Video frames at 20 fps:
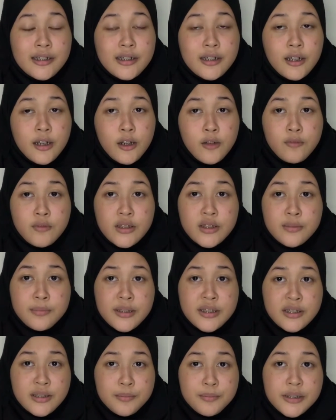of the
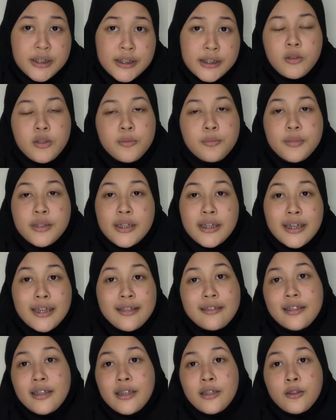specimen, it will be
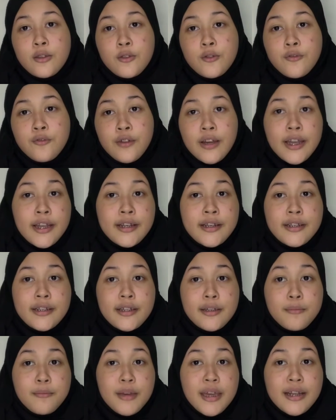easier to find the
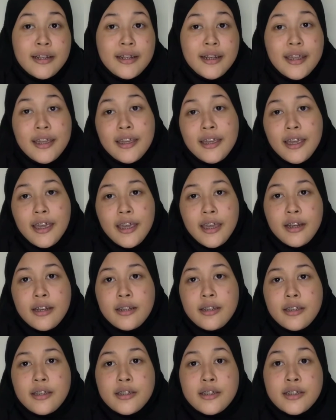bending and
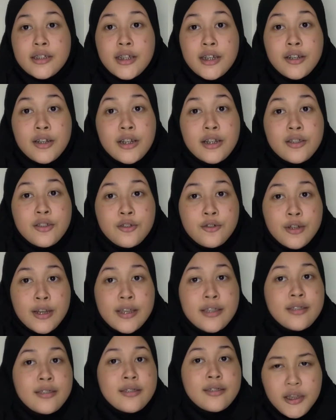the shearing
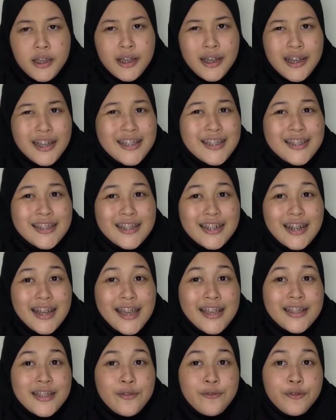stress because
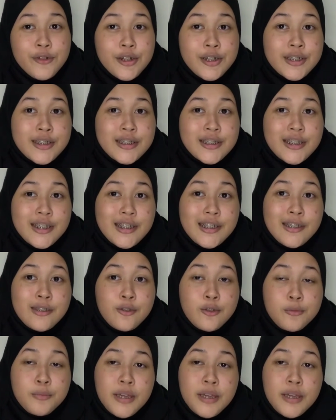less force needed to be